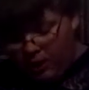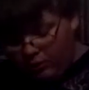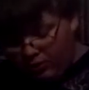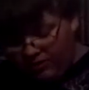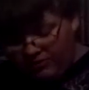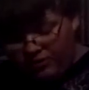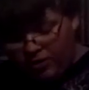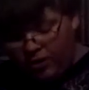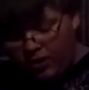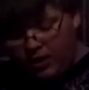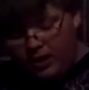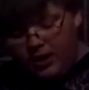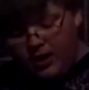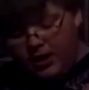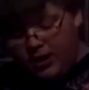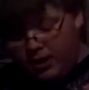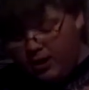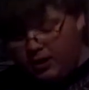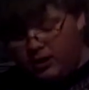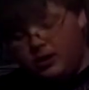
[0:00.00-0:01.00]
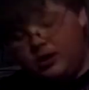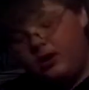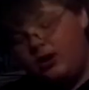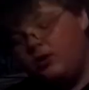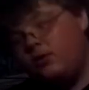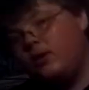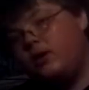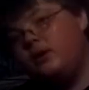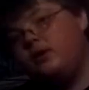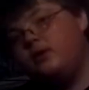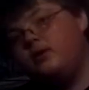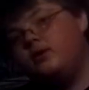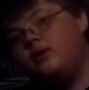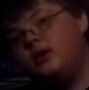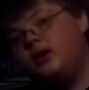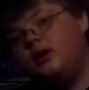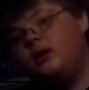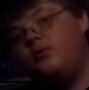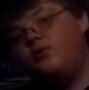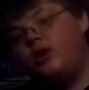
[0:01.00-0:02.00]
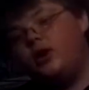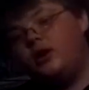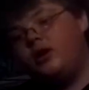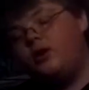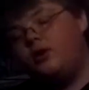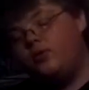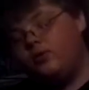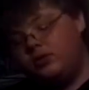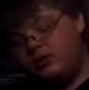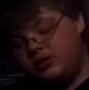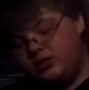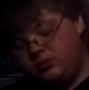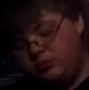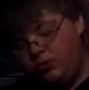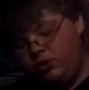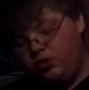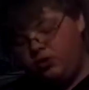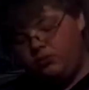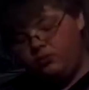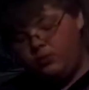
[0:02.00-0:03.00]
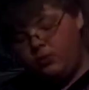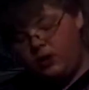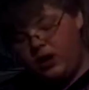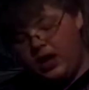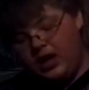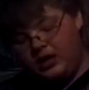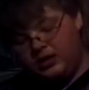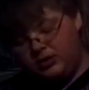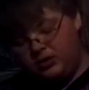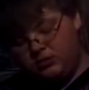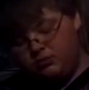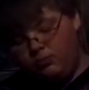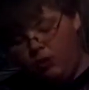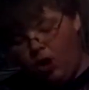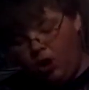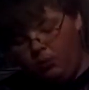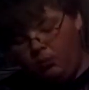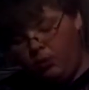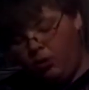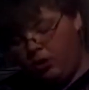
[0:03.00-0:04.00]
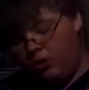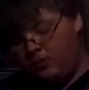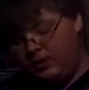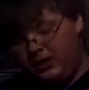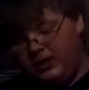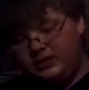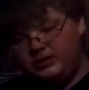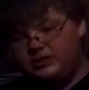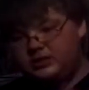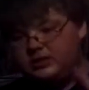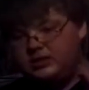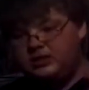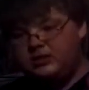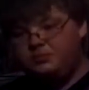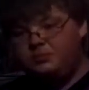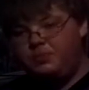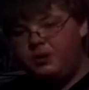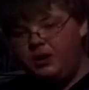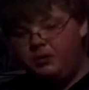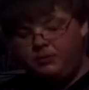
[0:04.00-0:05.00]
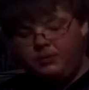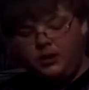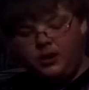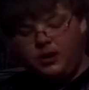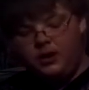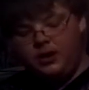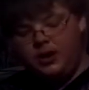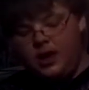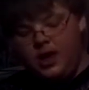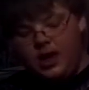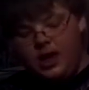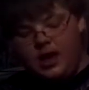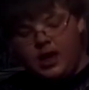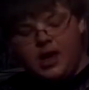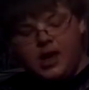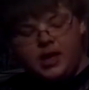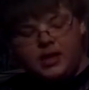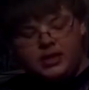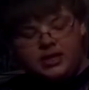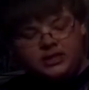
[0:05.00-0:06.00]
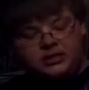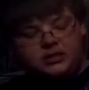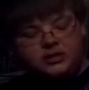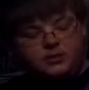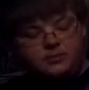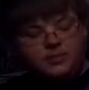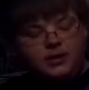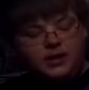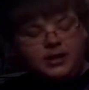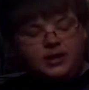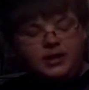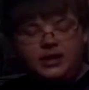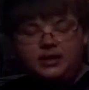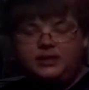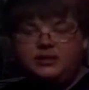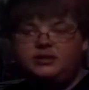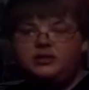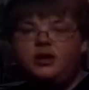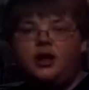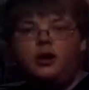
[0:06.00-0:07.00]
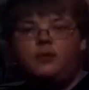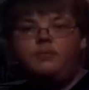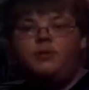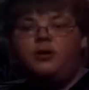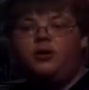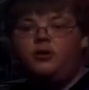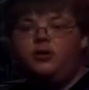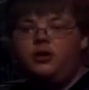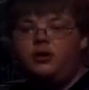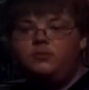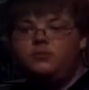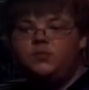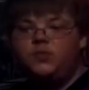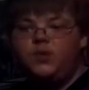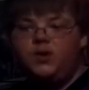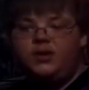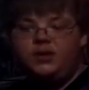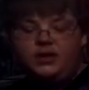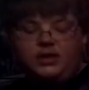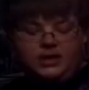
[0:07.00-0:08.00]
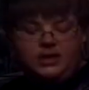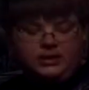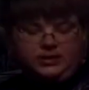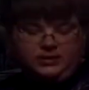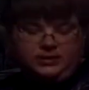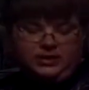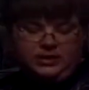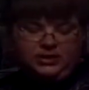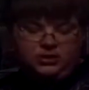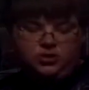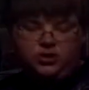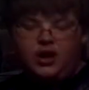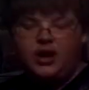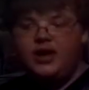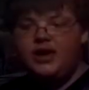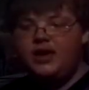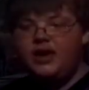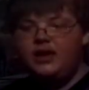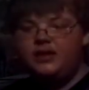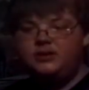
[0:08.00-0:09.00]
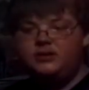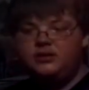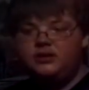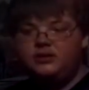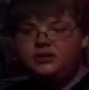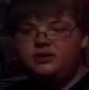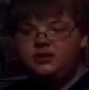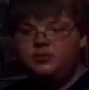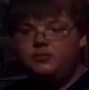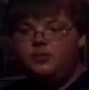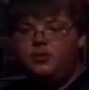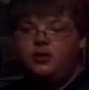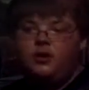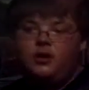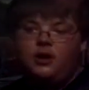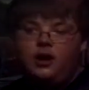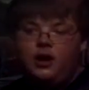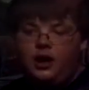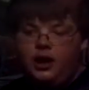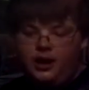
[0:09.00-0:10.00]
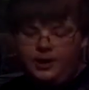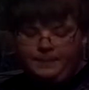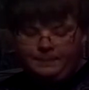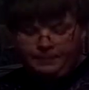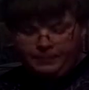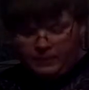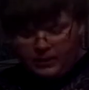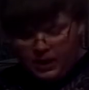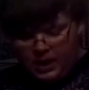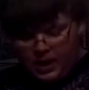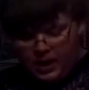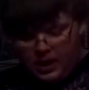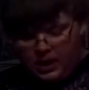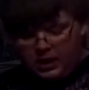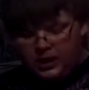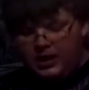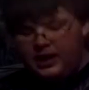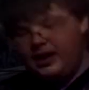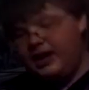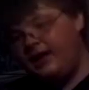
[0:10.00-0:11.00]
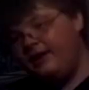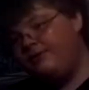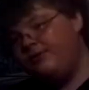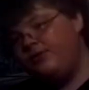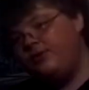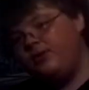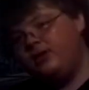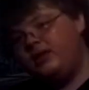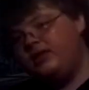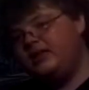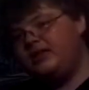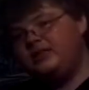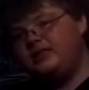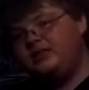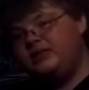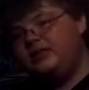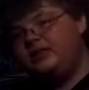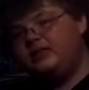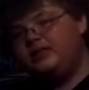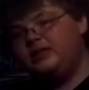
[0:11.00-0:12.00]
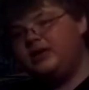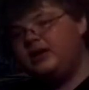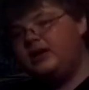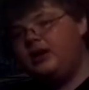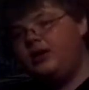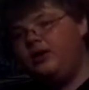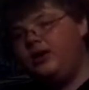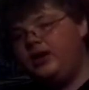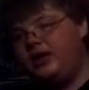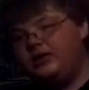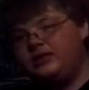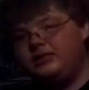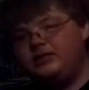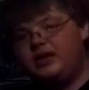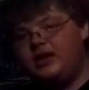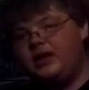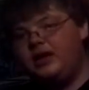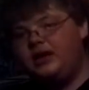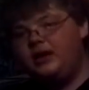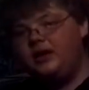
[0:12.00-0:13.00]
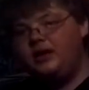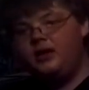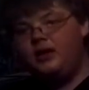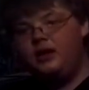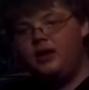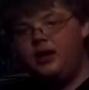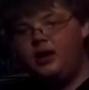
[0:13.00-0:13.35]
However, you're gonna want to go with a smooth, small bore because this is a pump gun, and that's something that the stock barrel comes with is the triad system. And I haven't really tested this gun out, like I said.